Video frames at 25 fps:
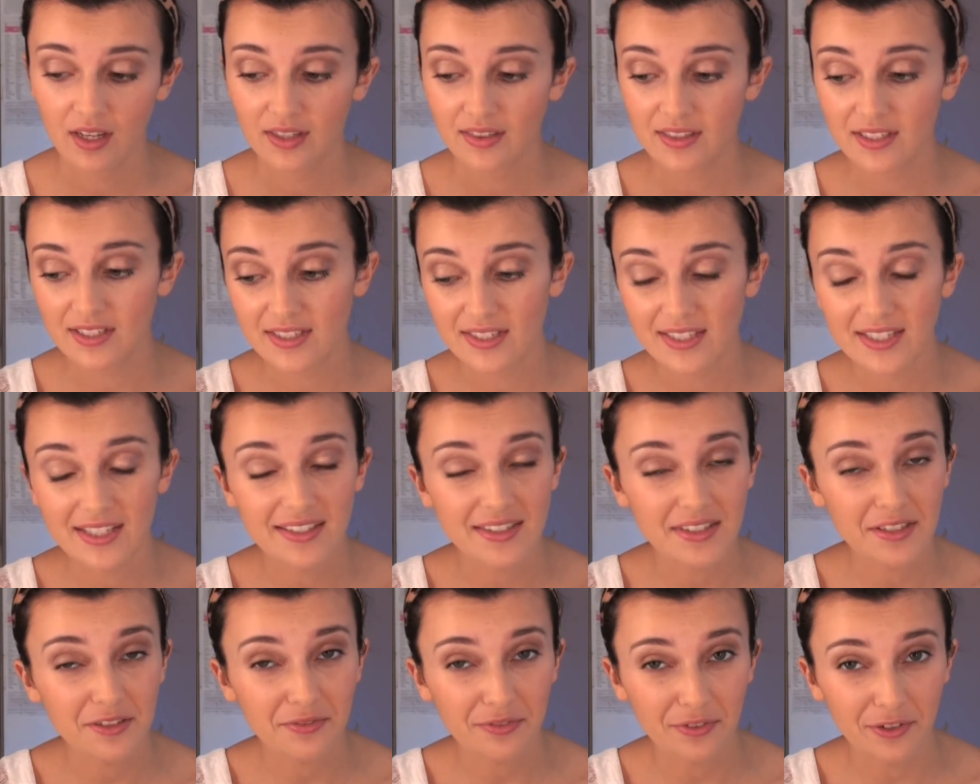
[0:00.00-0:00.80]
This
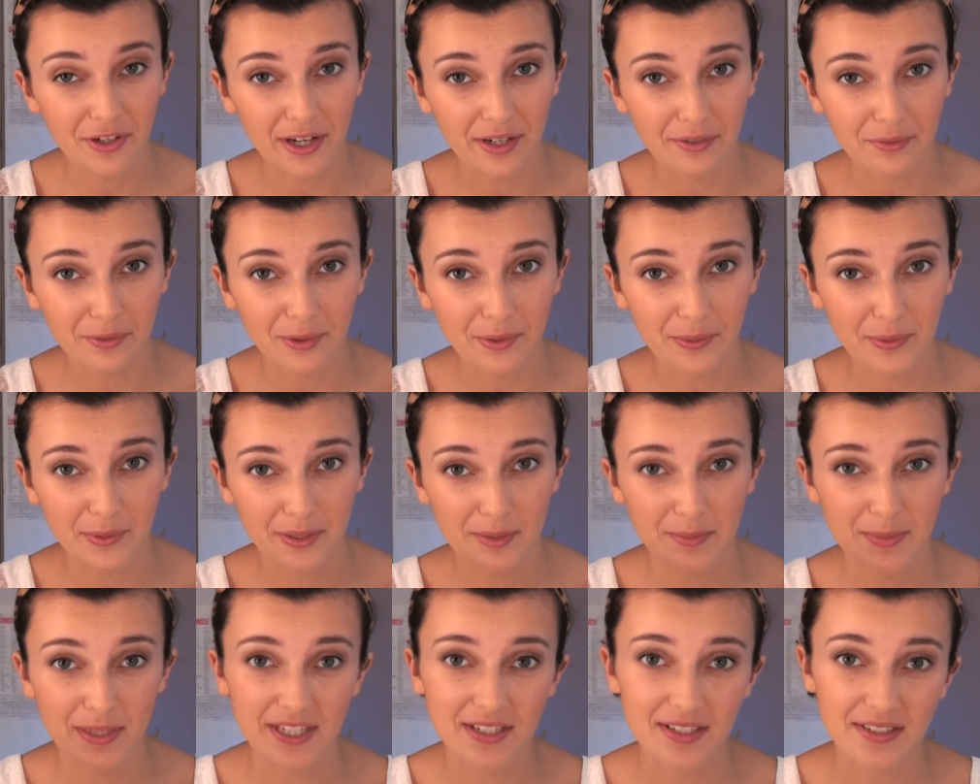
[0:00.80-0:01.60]
isn't for
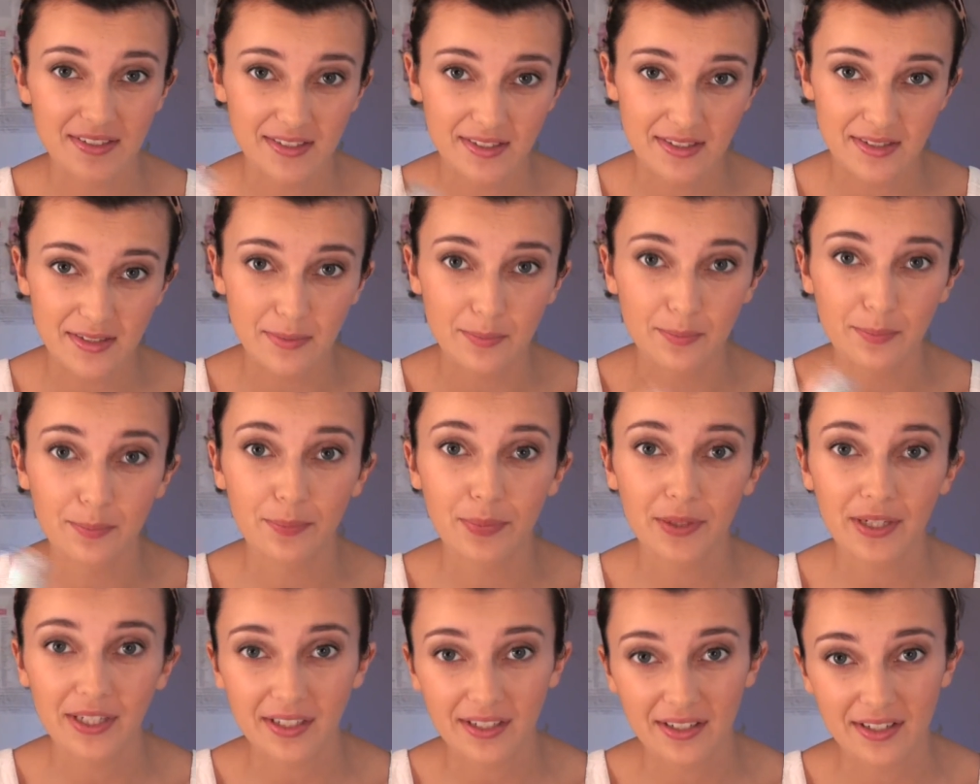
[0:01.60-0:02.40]
everyone because it's a
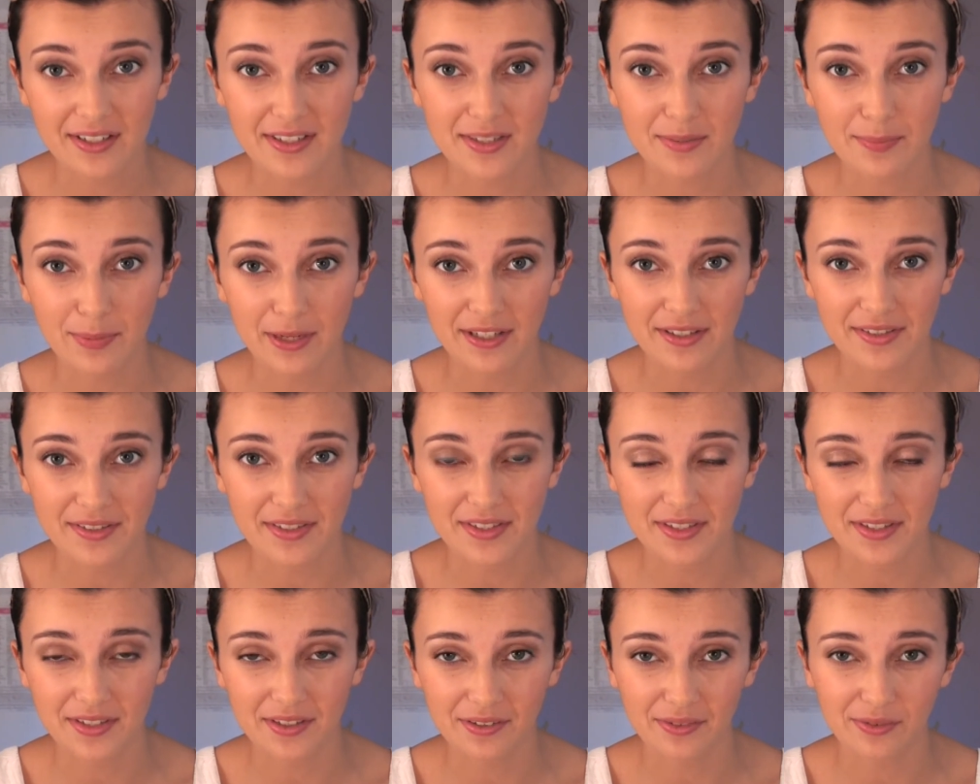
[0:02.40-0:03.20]
bit
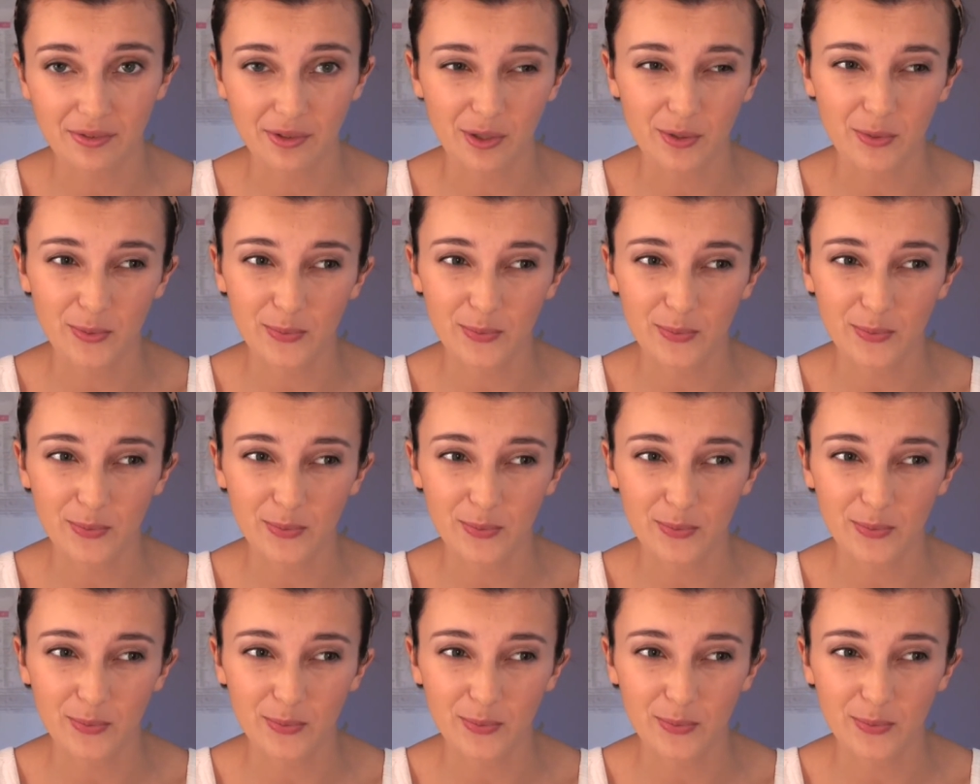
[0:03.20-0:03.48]
expensive,